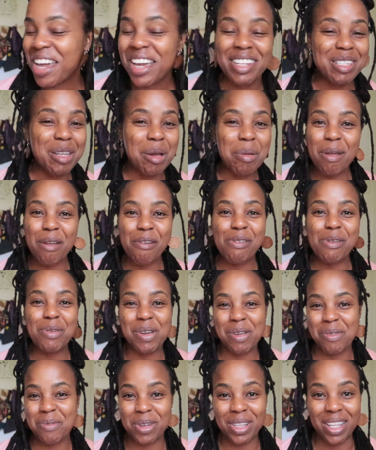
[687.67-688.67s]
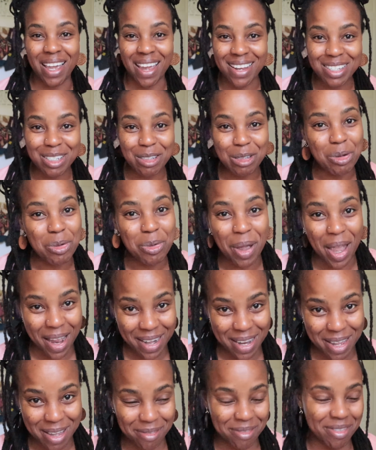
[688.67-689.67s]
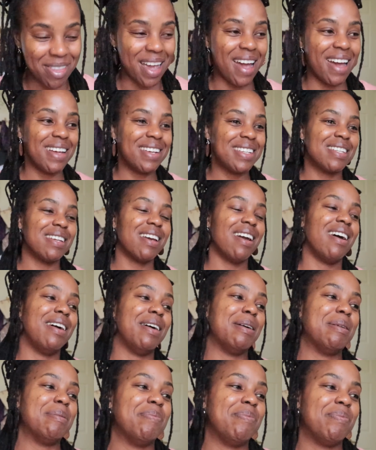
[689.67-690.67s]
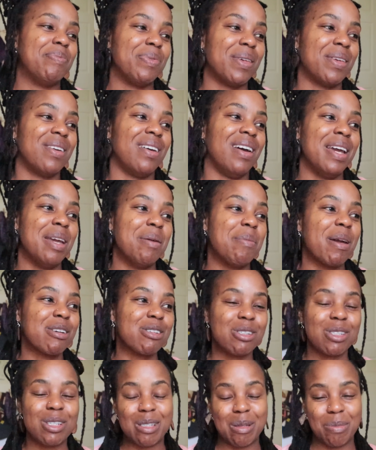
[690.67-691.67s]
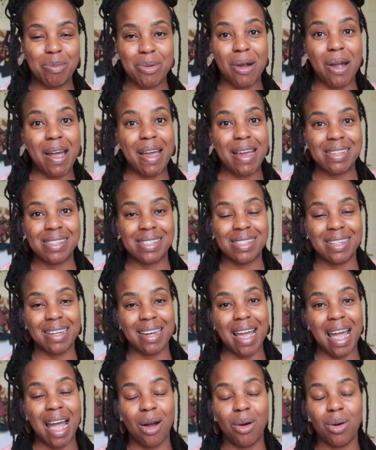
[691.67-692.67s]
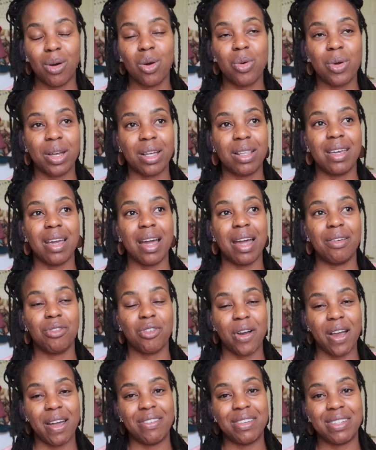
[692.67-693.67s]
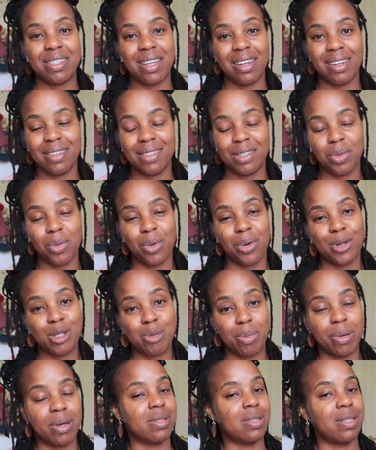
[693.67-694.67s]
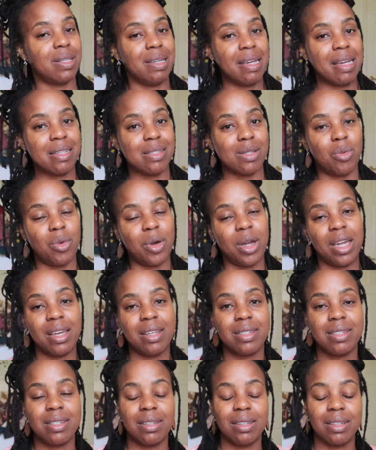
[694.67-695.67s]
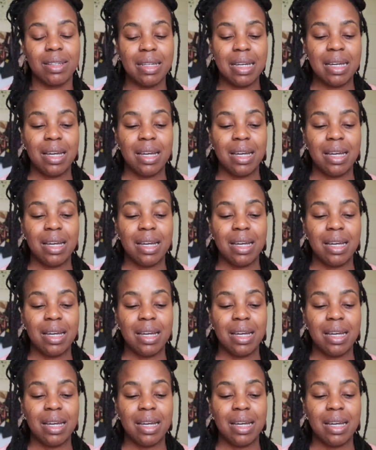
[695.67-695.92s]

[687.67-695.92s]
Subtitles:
Tell me if you can relate to any of that. I am actually surprised at how quickly I've gravitated towards puzzling as a way to